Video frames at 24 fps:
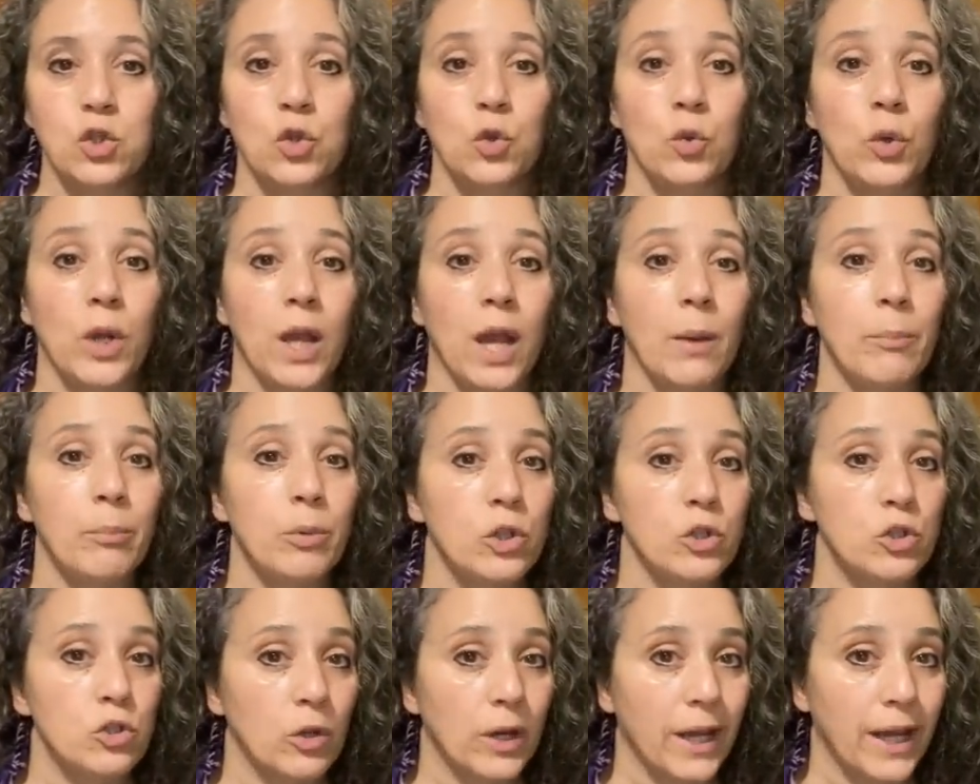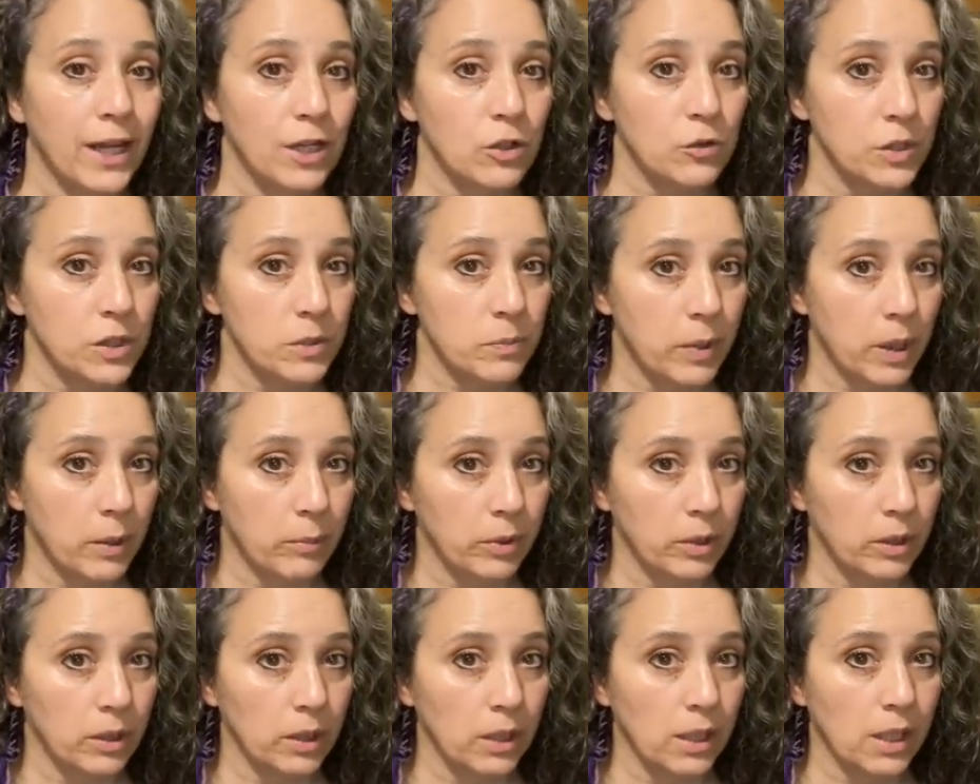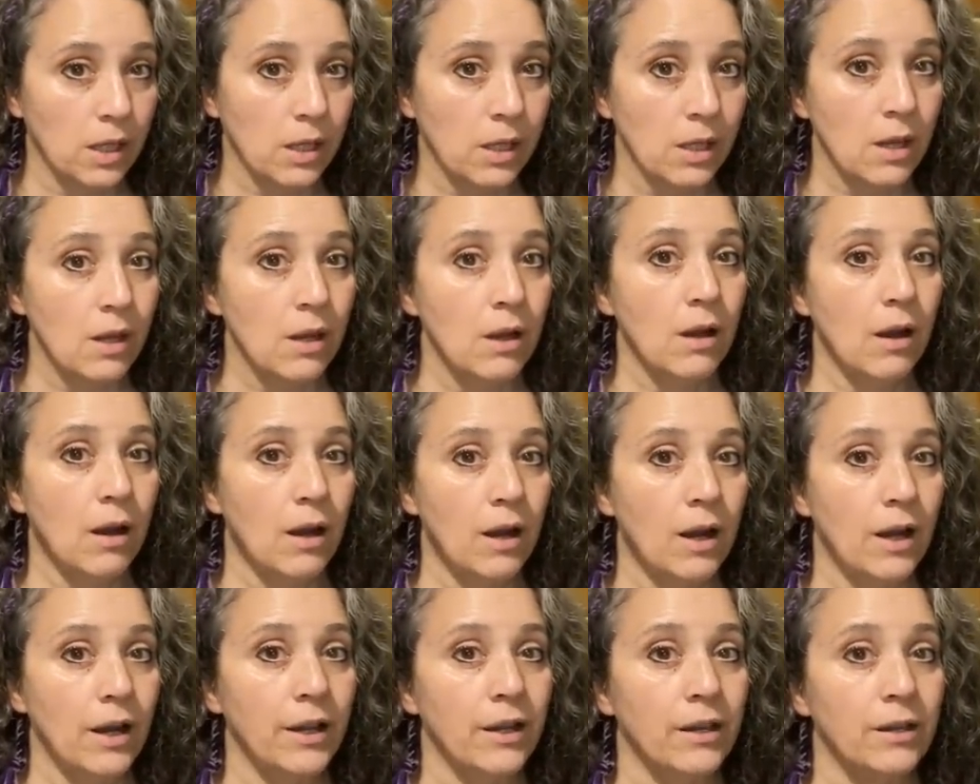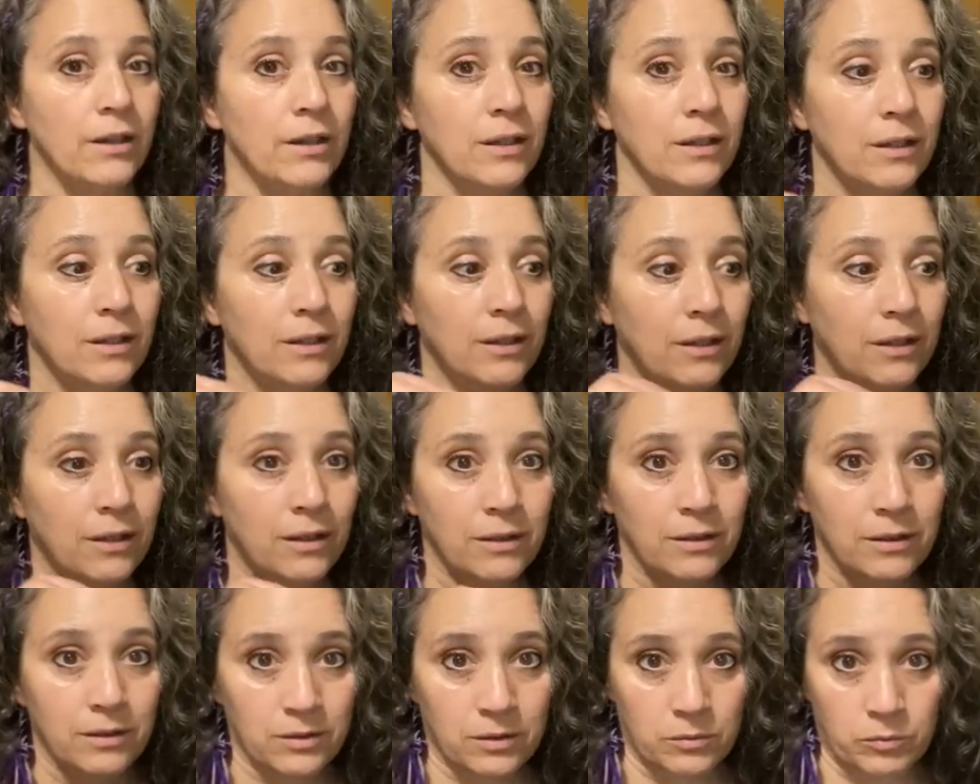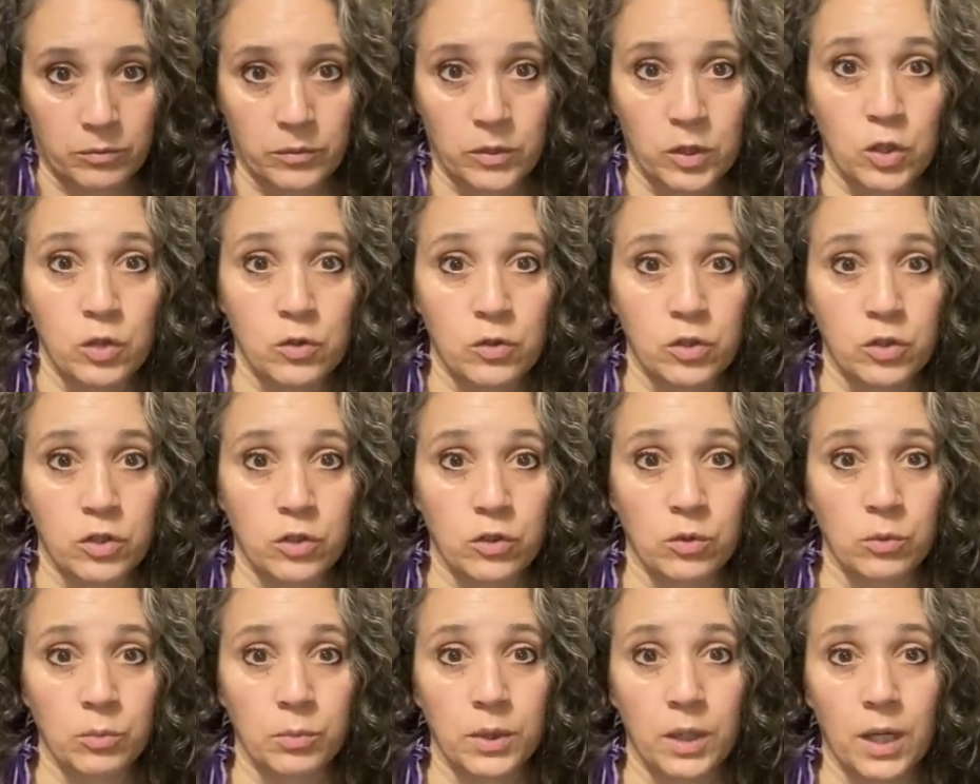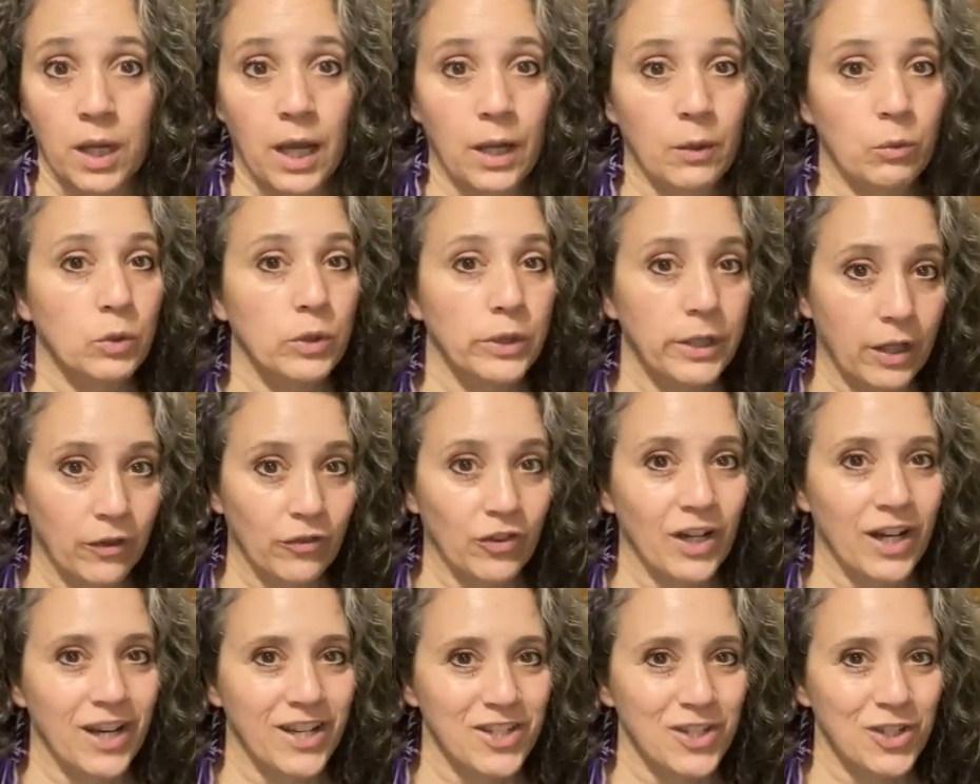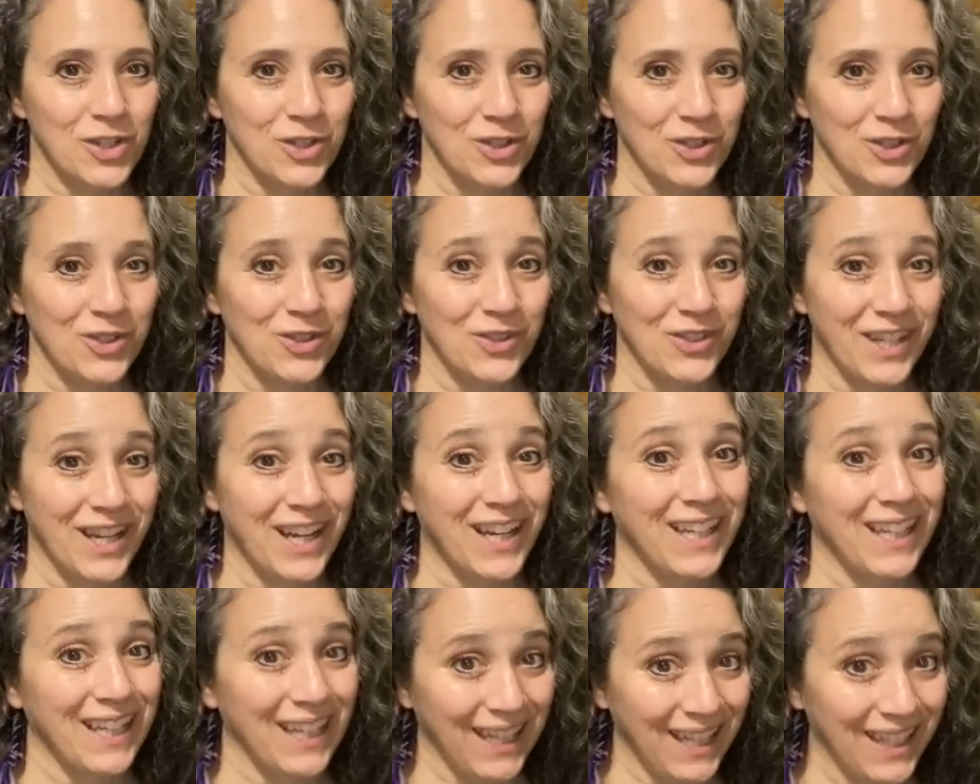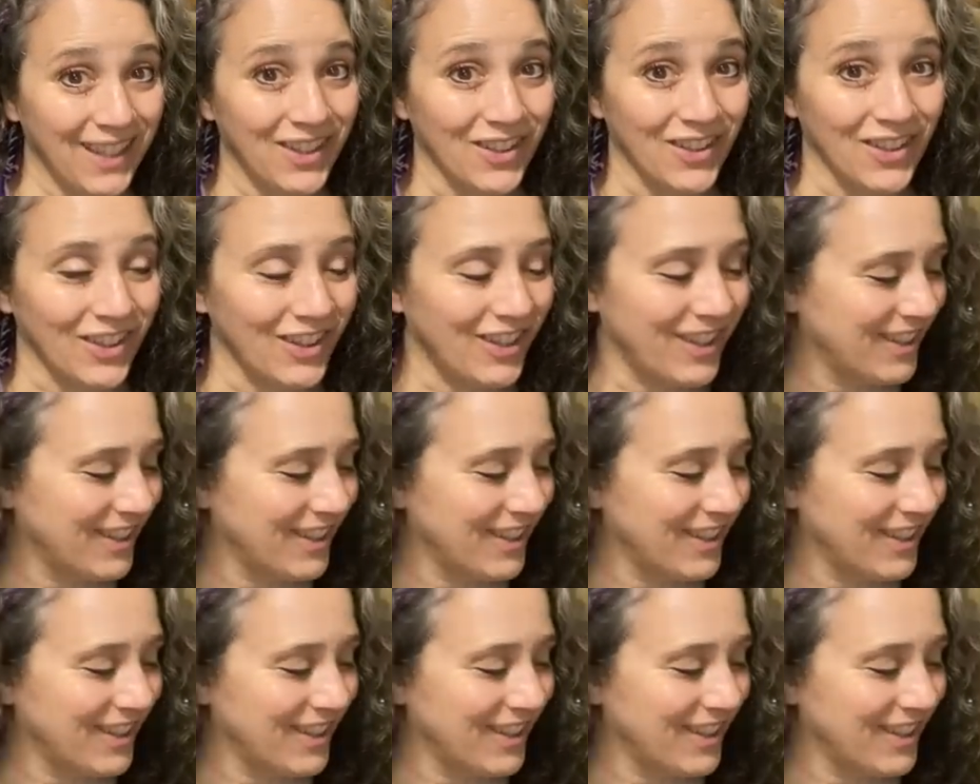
Do not put your address publicly on YouTube, I will never ask you to do that either.